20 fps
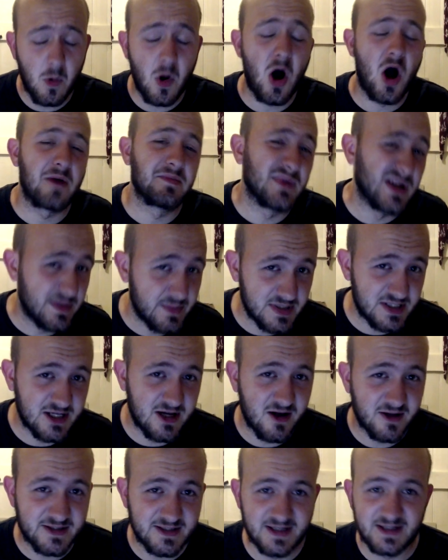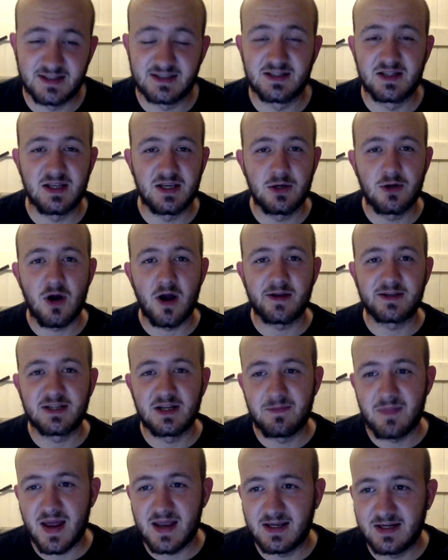what I'm going to be darting so that you
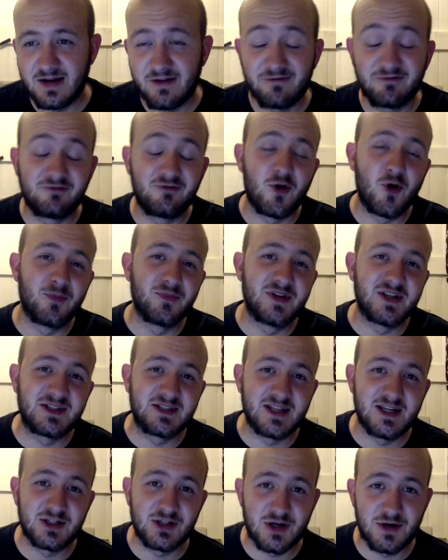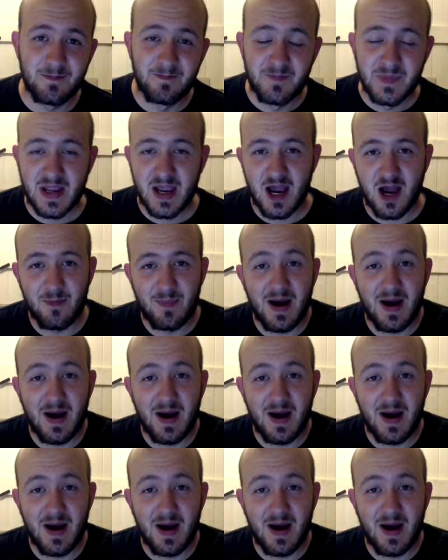guys can make an informed decision